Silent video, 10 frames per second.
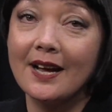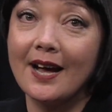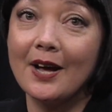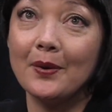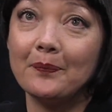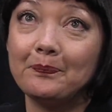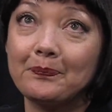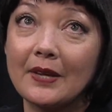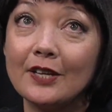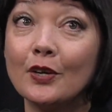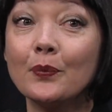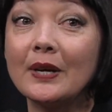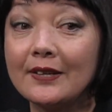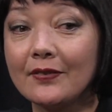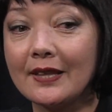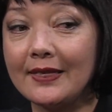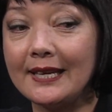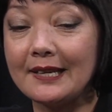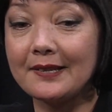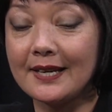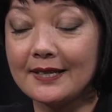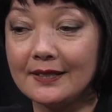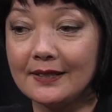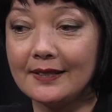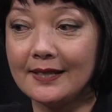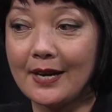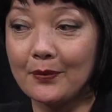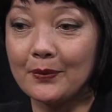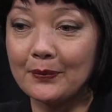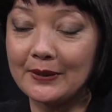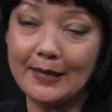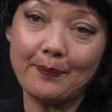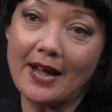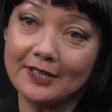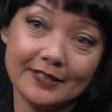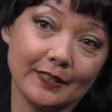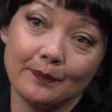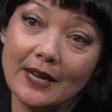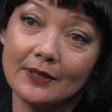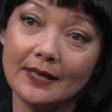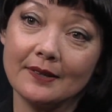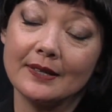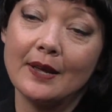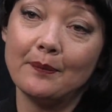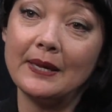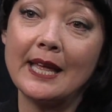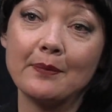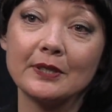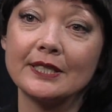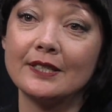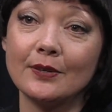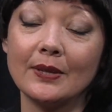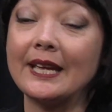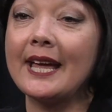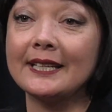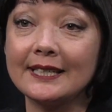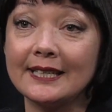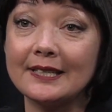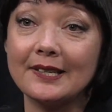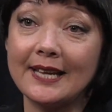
One of the things that we're really passionate about is being able to do the candidate